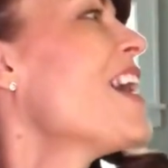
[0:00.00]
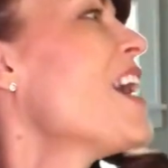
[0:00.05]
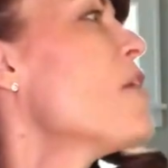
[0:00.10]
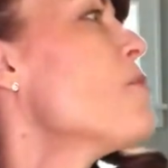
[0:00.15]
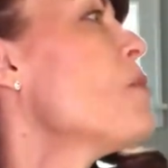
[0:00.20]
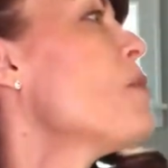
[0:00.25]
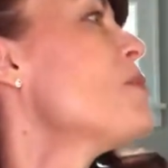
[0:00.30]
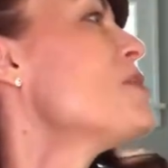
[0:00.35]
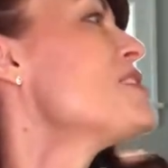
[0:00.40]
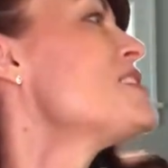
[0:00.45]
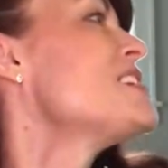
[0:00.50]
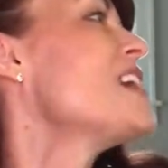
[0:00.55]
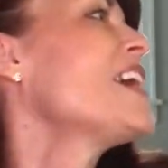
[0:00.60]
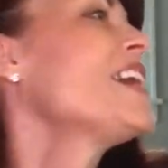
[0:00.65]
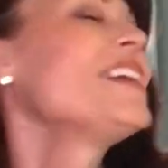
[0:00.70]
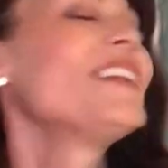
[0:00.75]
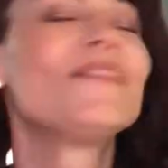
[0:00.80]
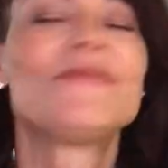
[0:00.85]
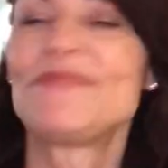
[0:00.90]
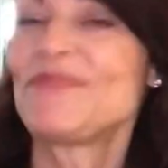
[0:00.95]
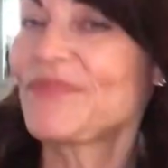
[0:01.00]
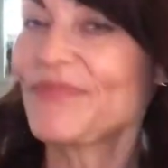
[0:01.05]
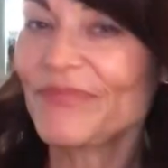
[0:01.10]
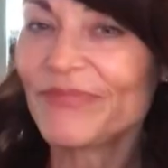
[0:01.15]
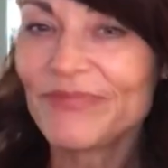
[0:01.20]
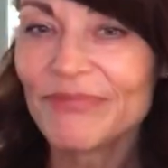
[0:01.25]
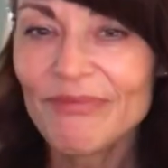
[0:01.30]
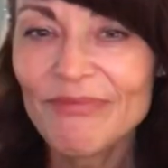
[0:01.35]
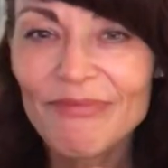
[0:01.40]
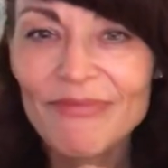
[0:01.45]
I'm almost done.
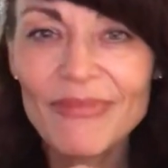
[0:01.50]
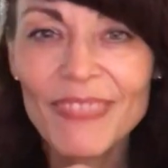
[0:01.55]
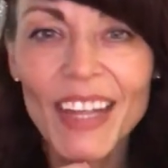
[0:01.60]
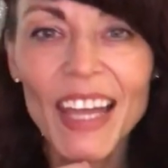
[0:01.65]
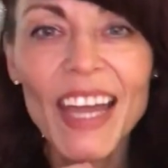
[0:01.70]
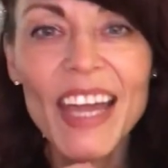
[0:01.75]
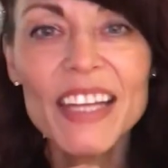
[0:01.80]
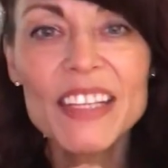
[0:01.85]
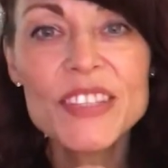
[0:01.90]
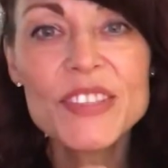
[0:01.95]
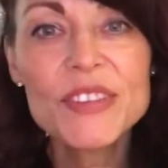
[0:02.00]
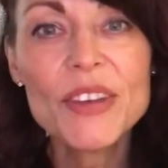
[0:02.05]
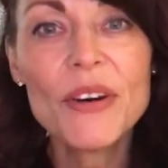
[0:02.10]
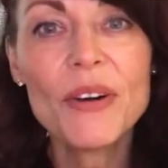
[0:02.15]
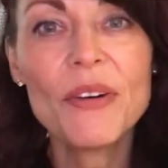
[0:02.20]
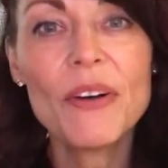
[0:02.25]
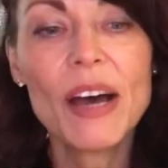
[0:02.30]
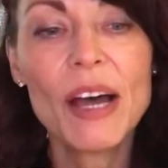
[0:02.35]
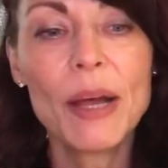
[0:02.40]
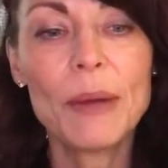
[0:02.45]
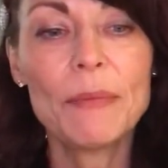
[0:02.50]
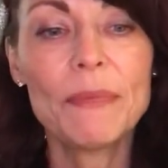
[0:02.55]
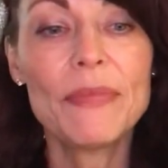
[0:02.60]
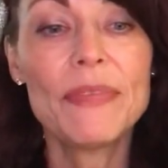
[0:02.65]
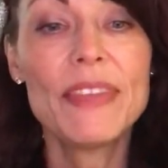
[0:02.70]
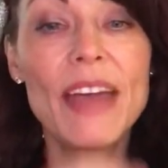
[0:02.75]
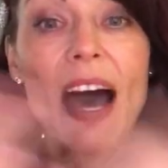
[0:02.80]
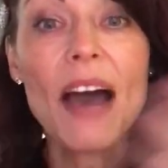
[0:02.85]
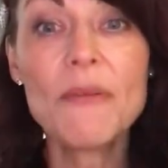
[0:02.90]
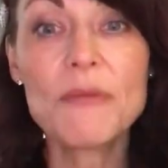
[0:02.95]
And so
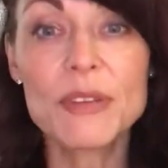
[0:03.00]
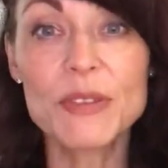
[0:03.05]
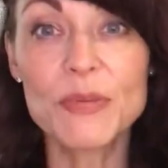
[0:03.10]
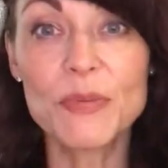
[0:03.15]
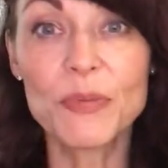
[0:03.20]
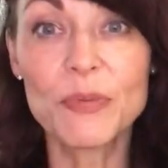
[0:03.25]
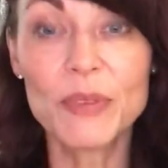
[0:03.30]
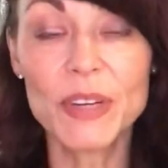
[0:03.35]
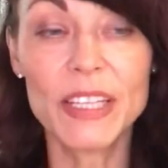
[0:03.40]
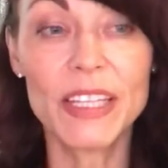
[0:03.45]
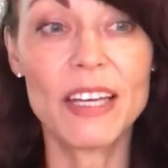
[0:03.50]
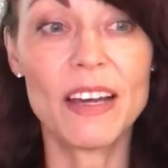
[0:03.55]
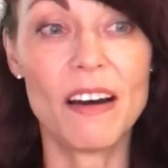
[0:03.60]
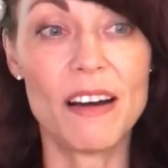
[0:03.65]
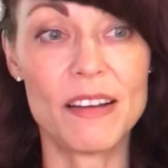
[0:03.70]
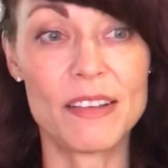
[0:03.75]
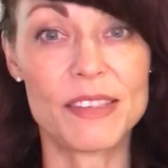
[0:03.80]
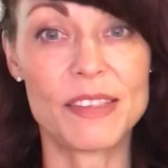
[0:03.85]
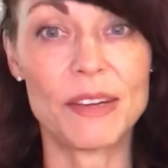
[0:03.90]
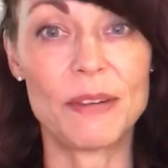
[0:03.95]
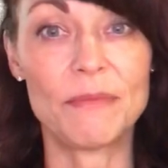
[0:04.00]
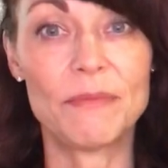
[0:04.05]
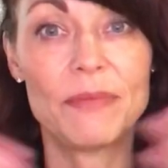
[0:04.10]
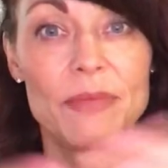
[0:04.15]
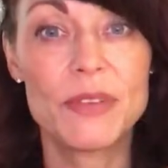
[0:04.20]
that was really awesome.